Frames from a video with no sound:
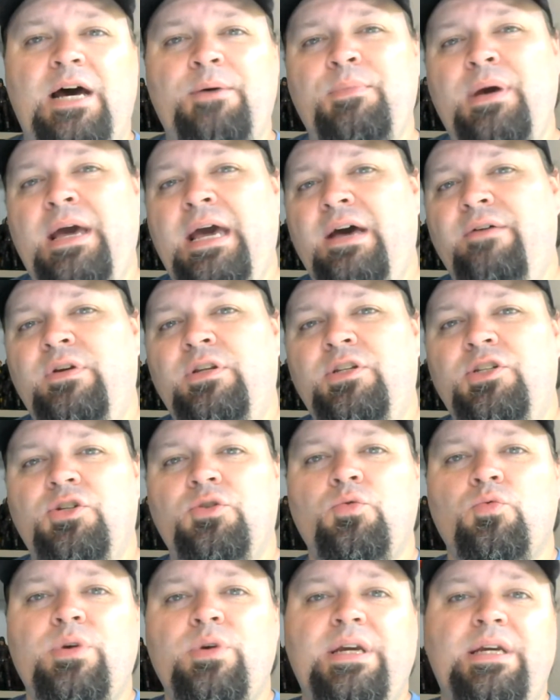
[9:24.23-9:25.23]
I'm having
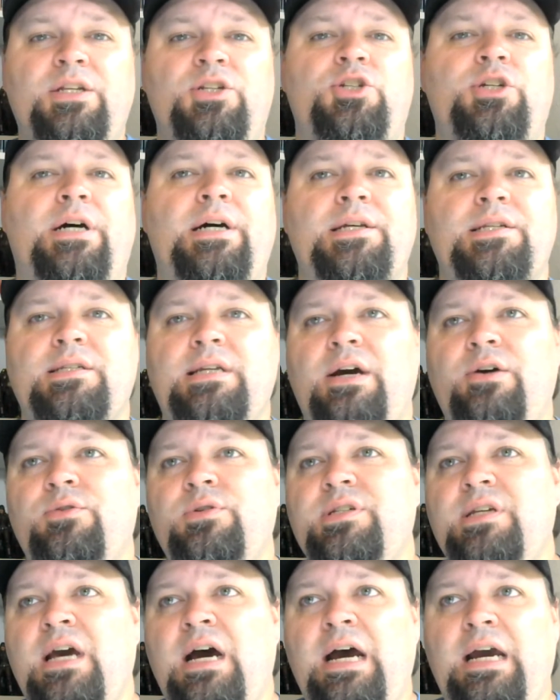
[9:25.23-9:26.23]
to readjust. I
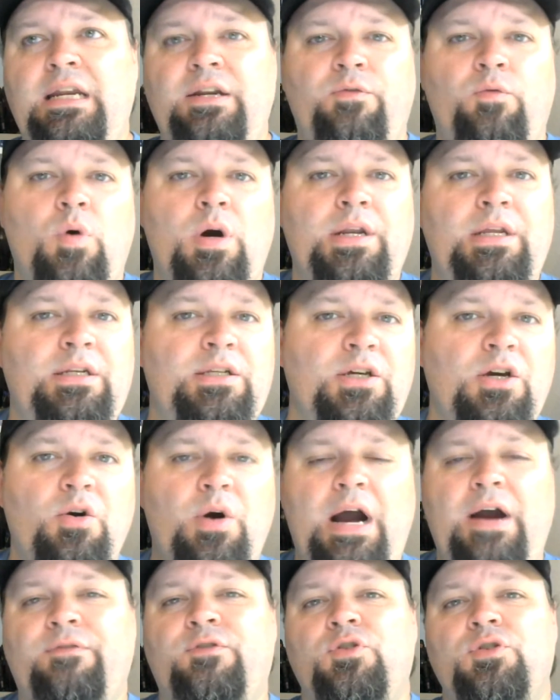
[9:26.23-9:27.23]
was kind of wanting to go
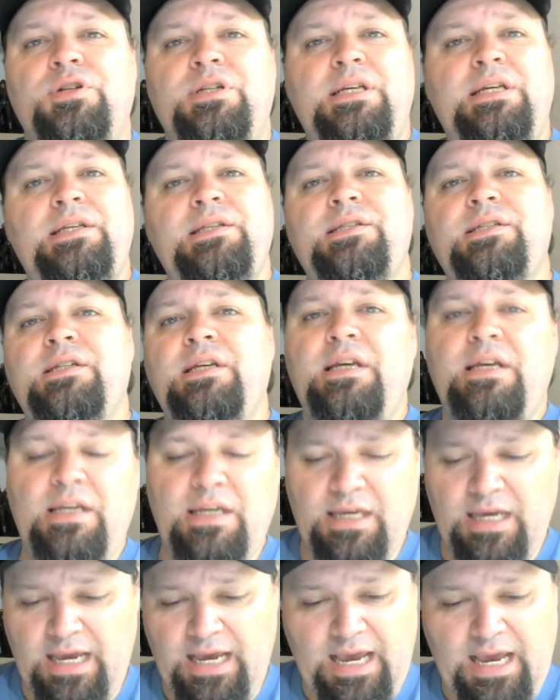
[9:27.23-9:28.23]
after
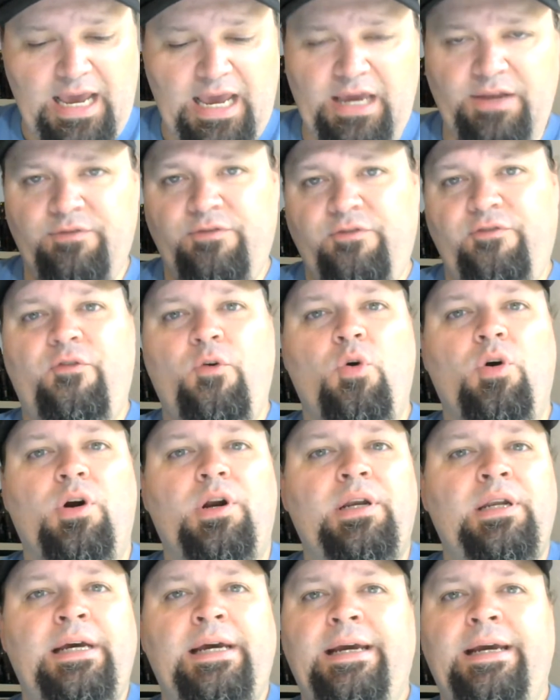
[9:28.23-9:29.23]
DC and
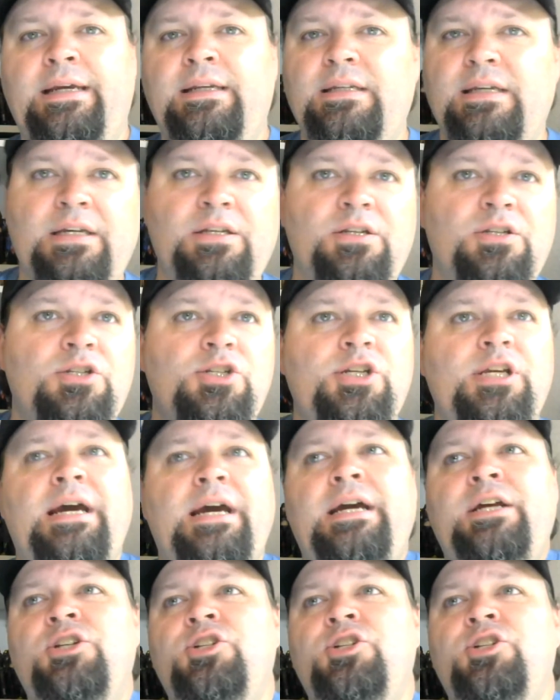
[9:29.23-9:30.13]
Fortnite and G.I.